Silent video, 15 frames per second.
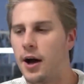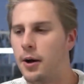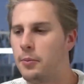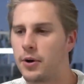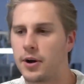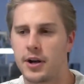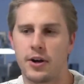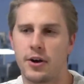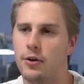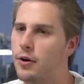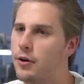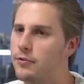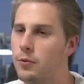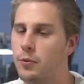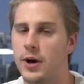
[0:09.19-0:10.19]
Um, we're going to
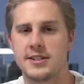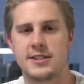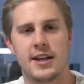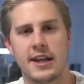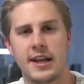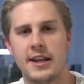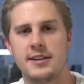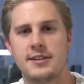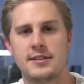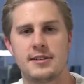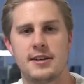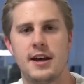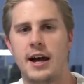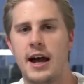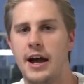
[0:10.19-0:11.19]
go over what Tick
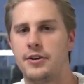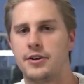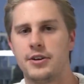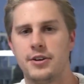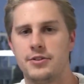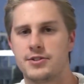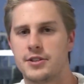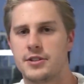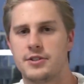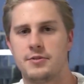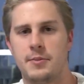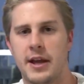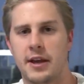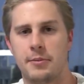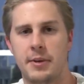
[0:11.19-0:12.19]
is, how you can use it
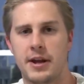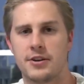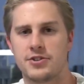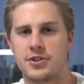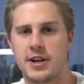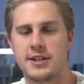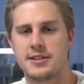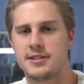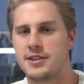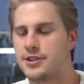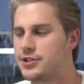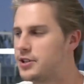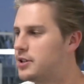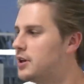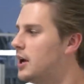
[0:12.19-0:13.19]
to make a better trade
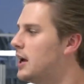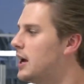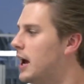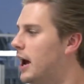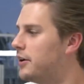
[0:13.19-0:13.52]
decision,